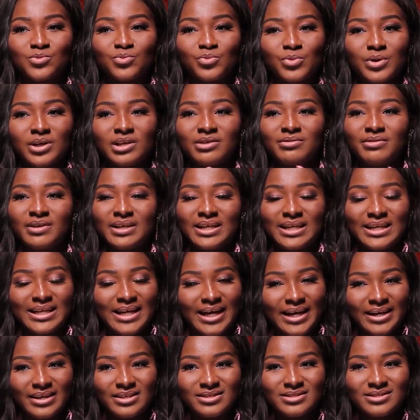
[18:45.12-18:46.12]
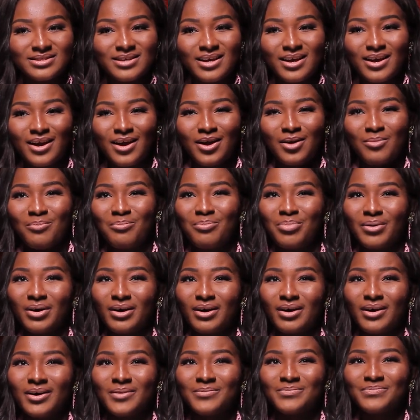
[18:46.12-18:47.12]
really, really nice.
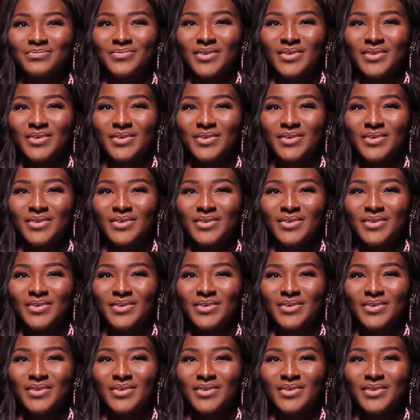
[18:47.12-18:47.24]
But